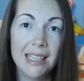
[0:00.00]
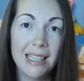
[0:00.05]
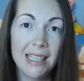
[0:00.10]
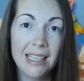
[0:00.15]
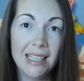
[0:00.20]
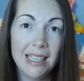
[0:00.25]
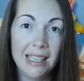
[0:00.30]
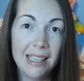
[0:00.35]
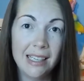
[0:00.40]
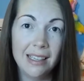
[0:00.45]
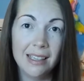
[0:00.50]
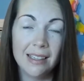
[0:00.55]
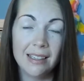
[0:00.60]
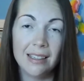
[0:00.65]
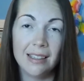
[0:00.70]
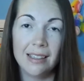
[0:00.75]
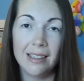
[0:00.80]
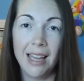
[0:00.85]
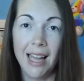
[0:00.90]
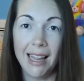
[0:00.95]

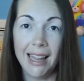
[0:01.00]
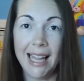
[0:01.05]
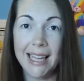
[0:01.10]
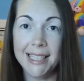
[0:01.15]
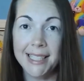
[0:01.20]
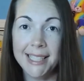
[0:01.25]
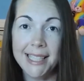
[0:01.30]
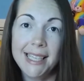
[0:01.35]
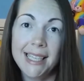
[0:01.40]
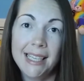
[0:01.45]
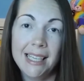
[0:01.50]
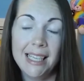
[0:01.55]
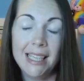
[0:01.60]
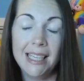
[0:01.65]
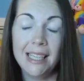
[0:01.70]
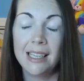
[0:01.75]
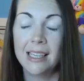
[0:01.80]
D-E-E-L-I-T. -E.